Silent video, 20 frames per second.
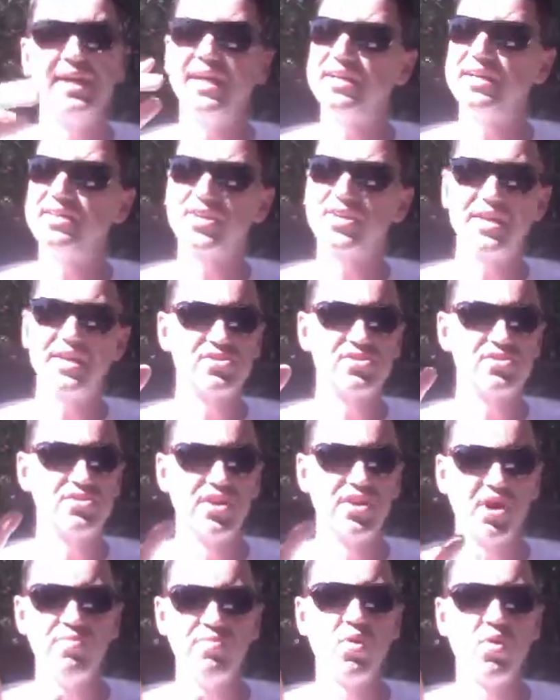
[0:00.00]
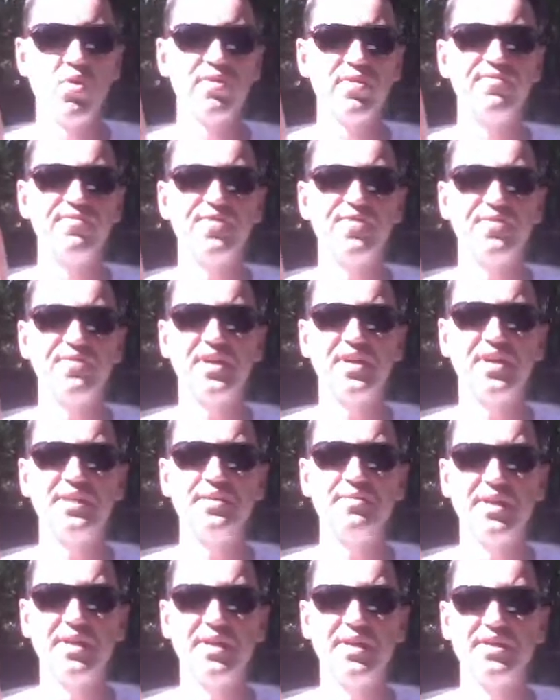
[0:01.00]
It takes no more than
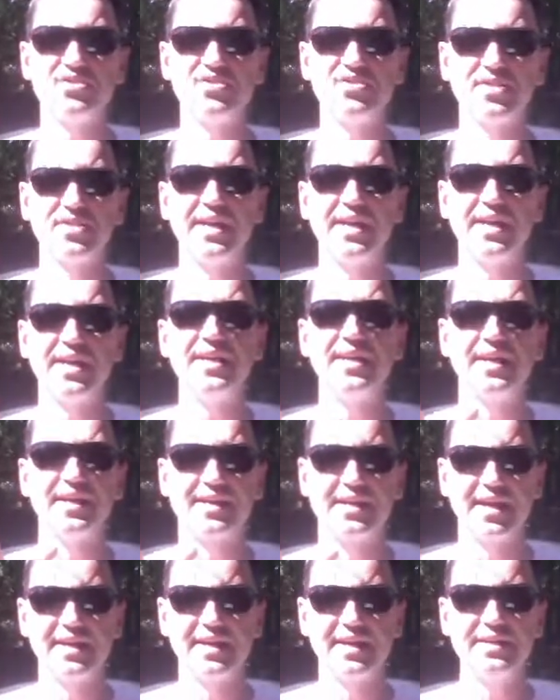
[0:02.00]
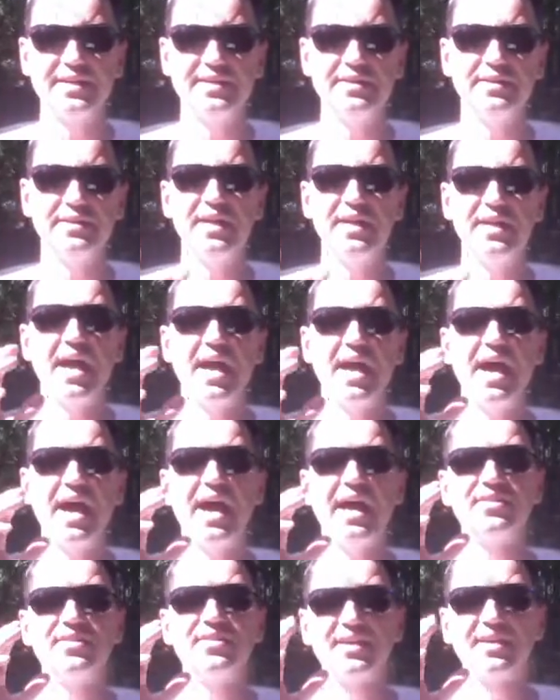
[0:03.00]
15 minutes a day again,
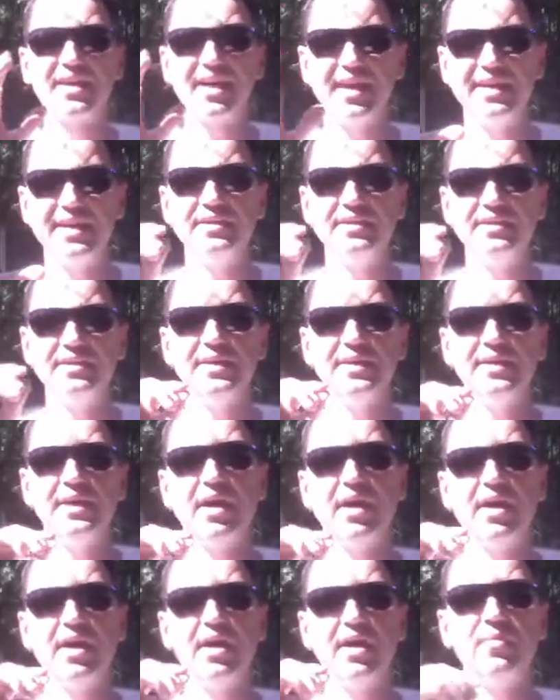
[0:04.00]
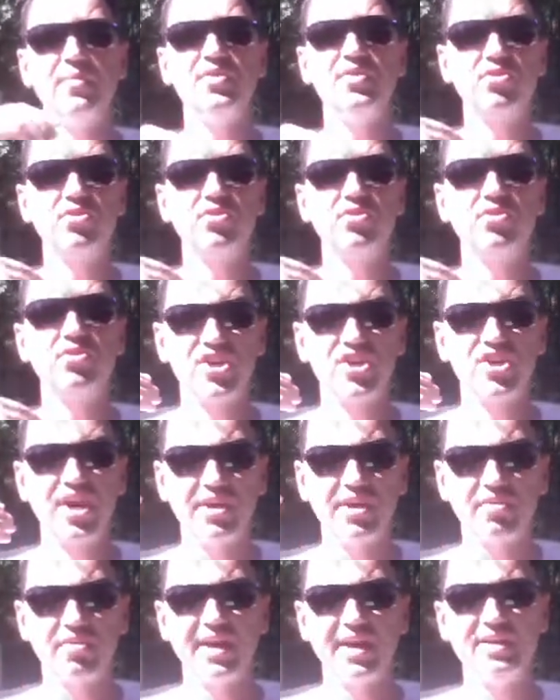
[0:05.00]
and again you're
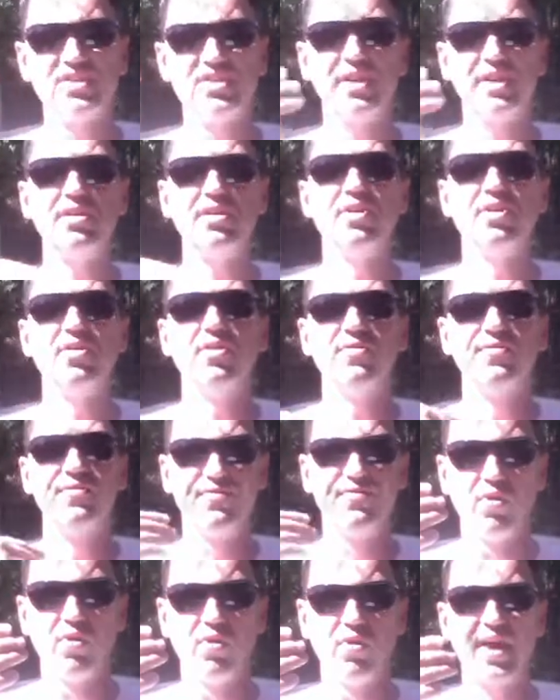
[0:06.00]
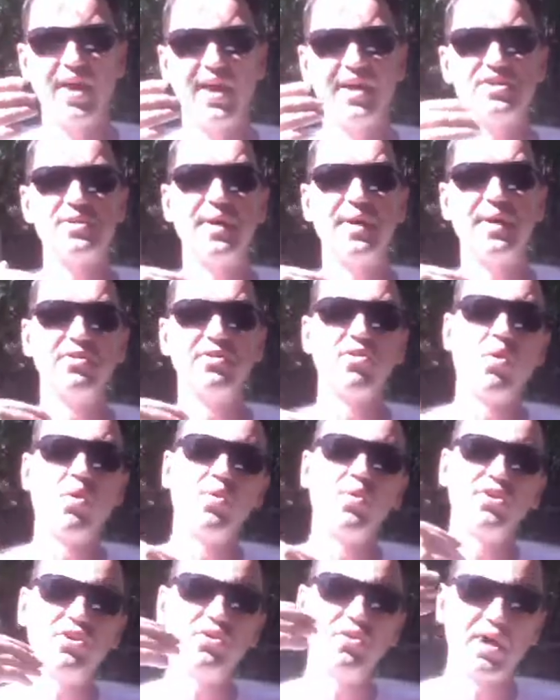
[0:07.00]
generating for that, depending on
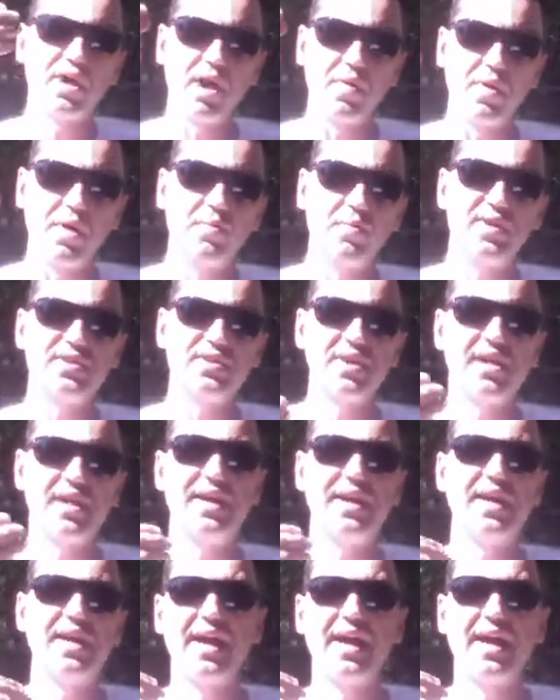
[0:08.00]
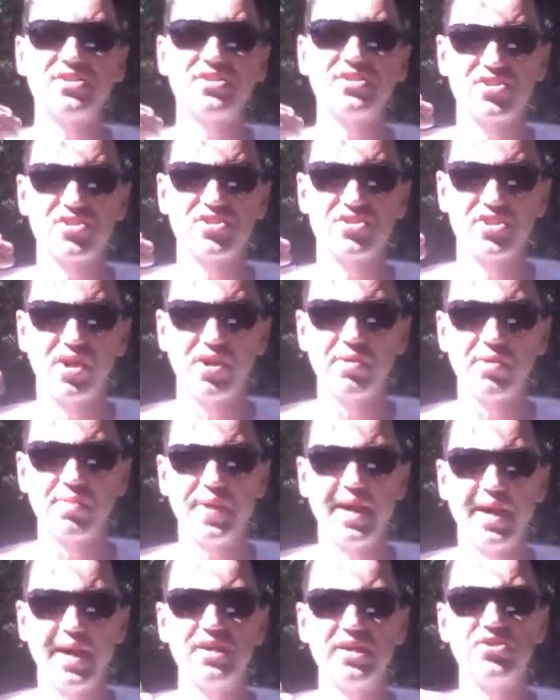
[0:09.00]
what you come up with as a starter
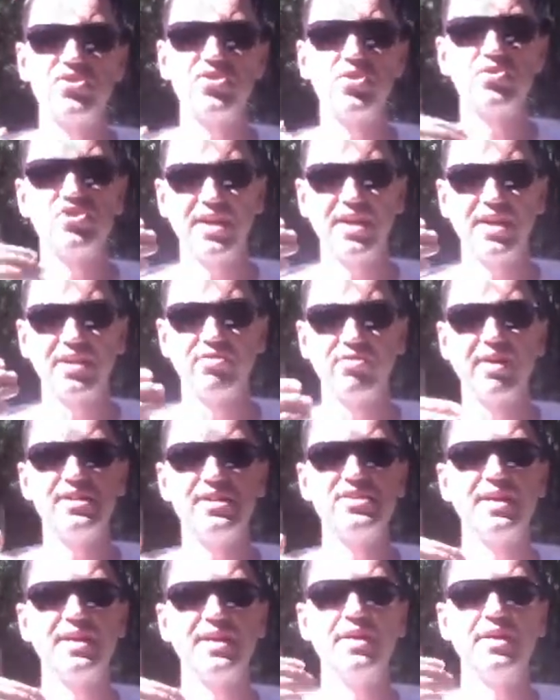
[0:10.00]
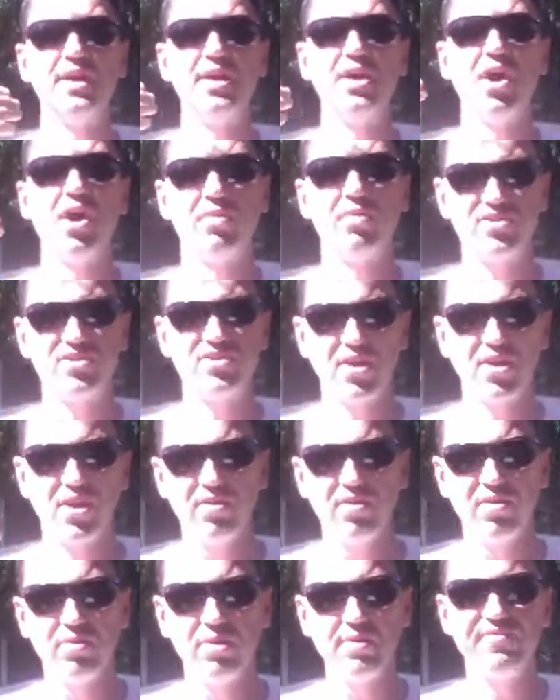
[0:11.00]
package, you're generating a
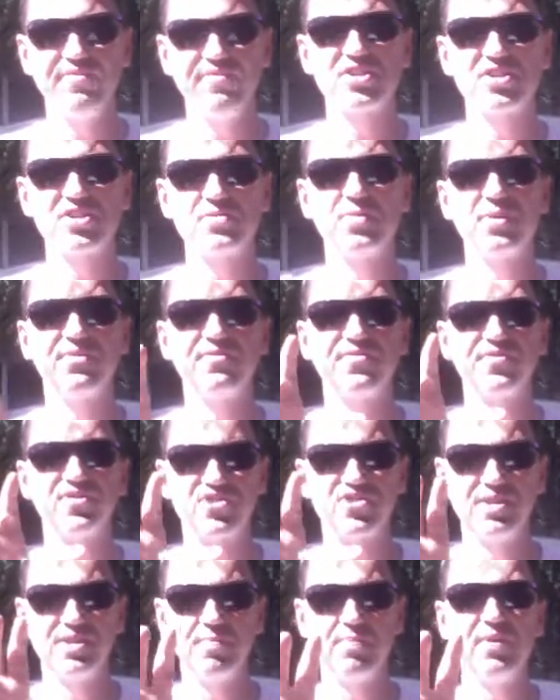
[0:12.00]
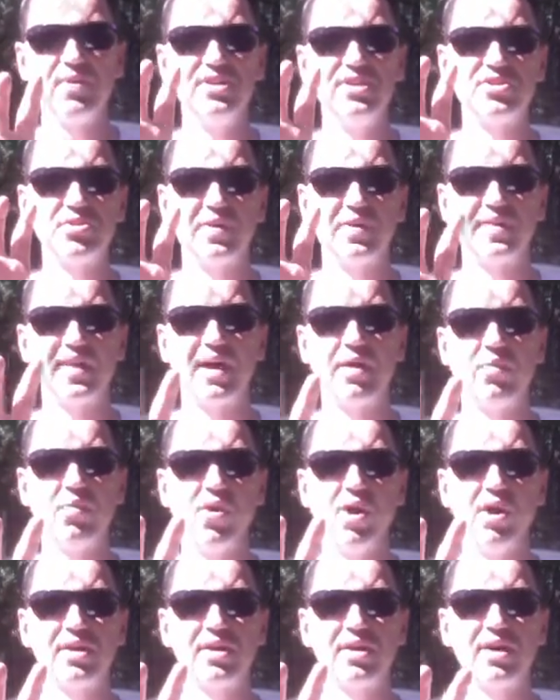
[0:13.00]
return on investment for simply doing that
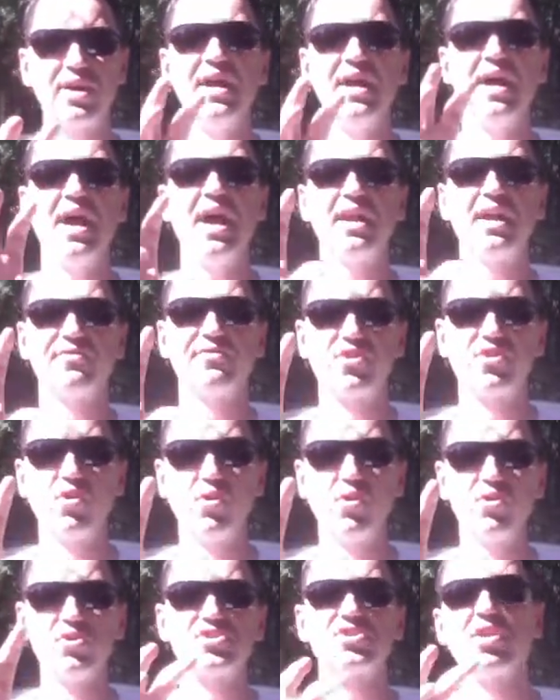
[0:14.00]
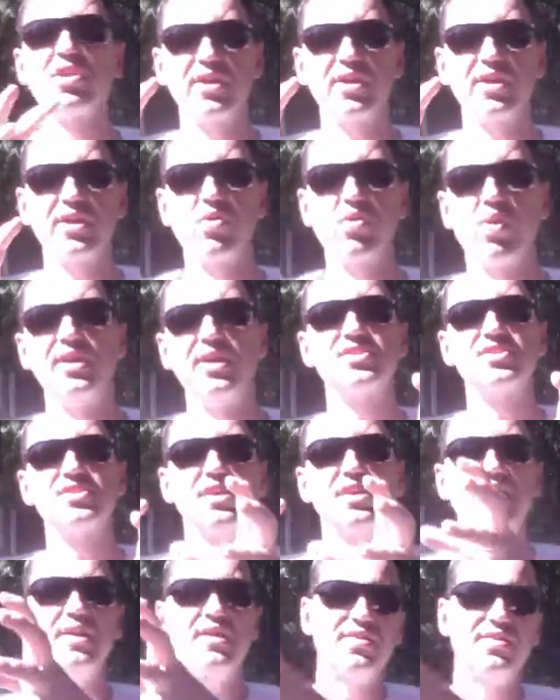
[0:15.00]
work. And of course, likewise,
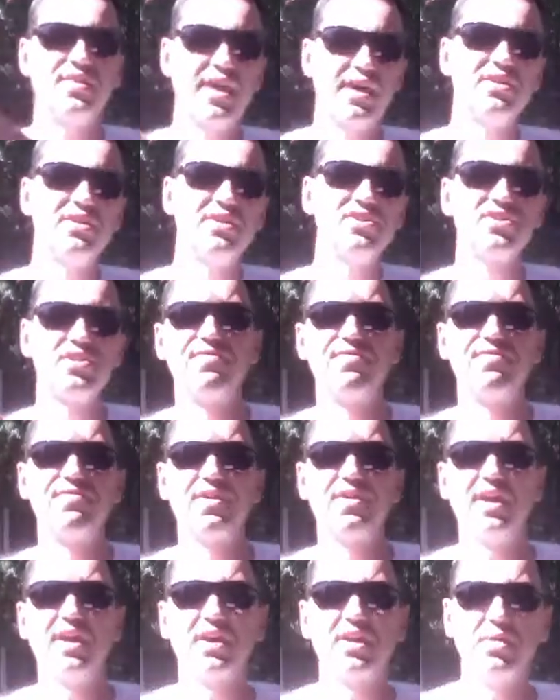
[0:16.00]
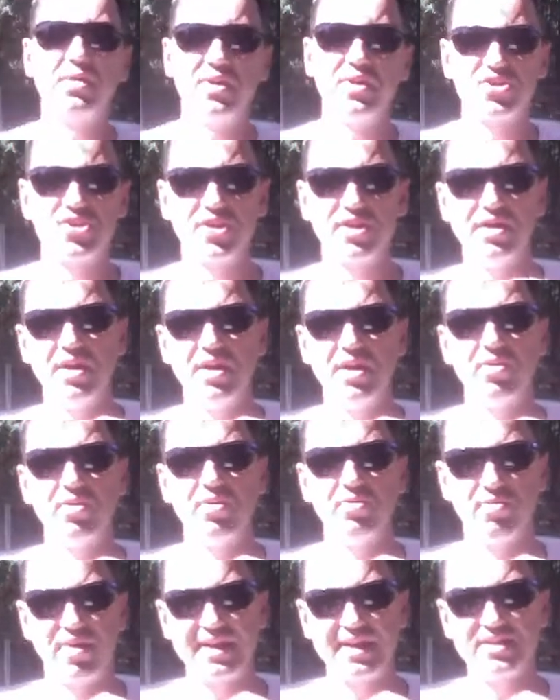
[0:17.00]
there is an affiliate commission
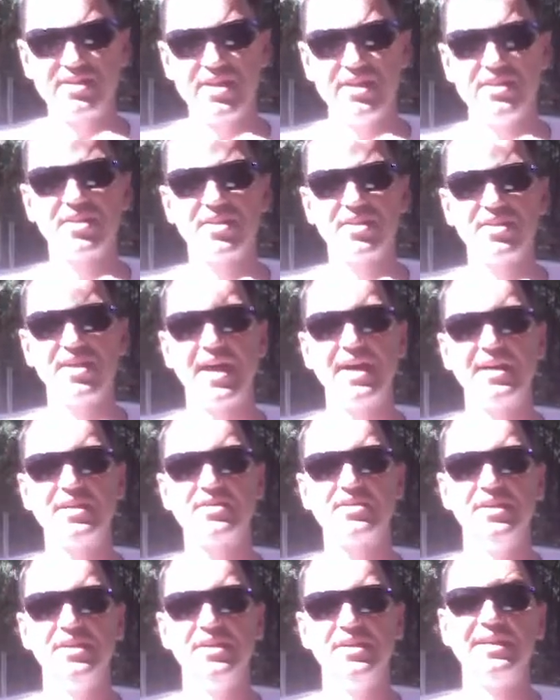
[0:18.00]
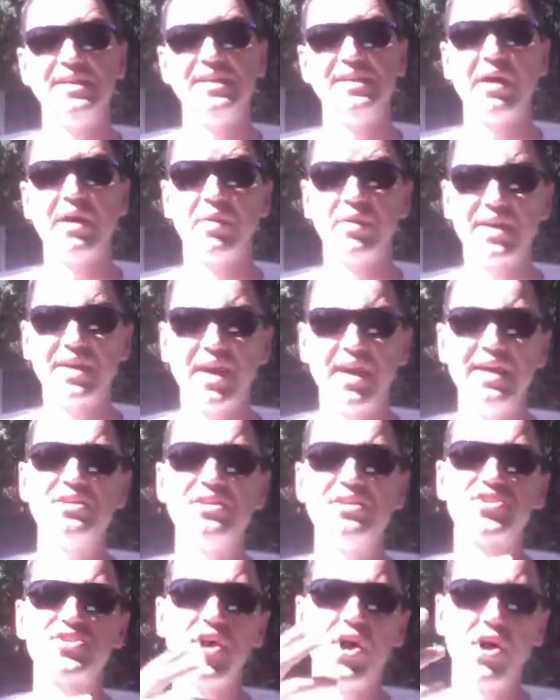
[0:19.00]
ranked into that. Now again,
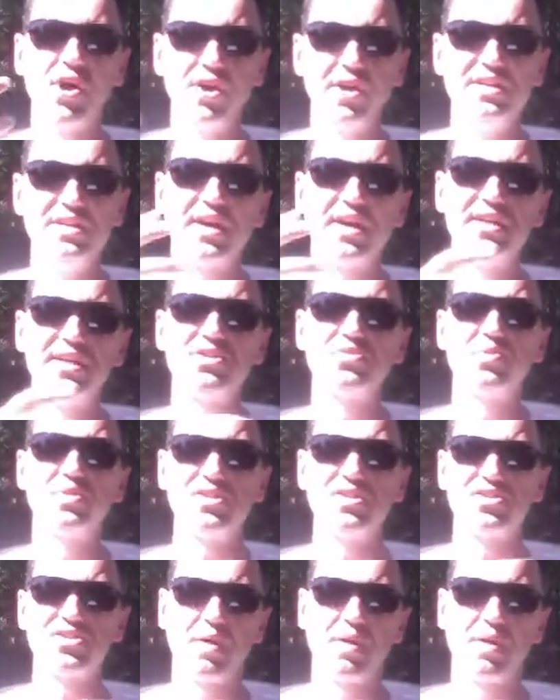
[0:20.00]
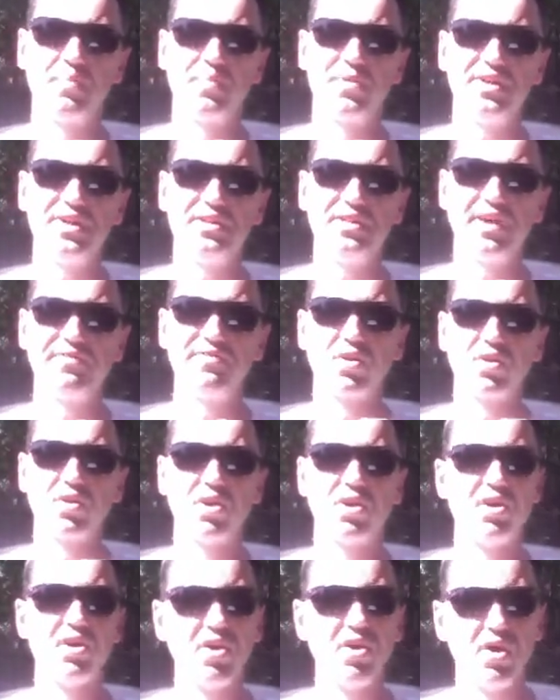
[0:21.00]
it's early days with this company. They've got
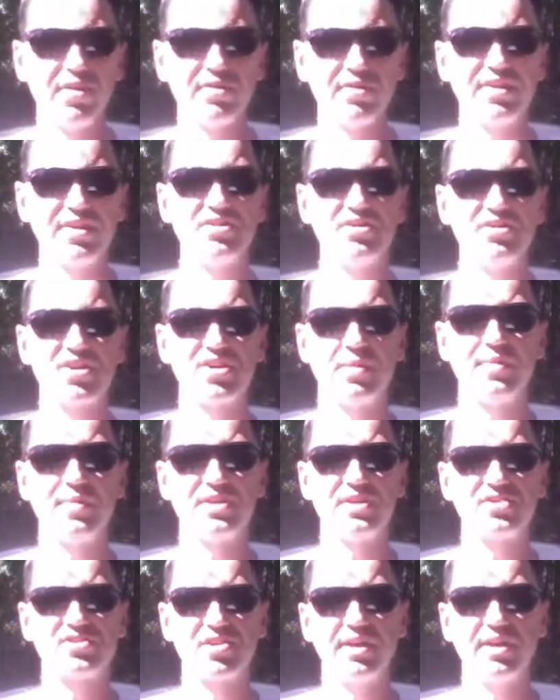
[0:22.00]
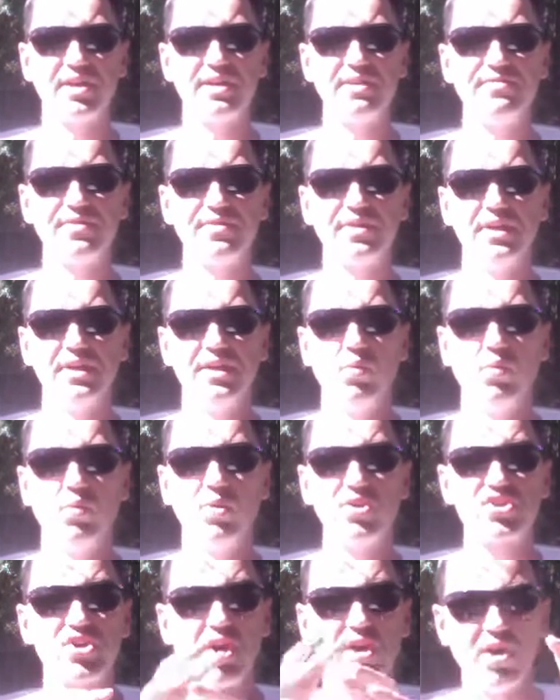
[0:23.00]
a lot of things up their sleeve,
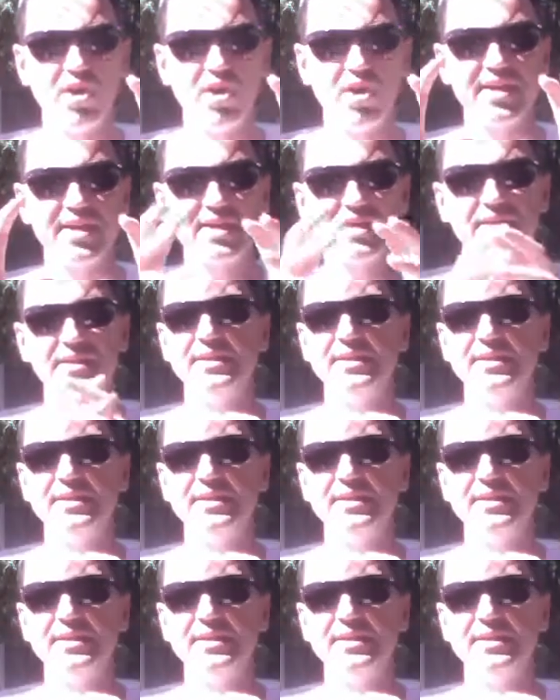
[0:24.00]
which I like.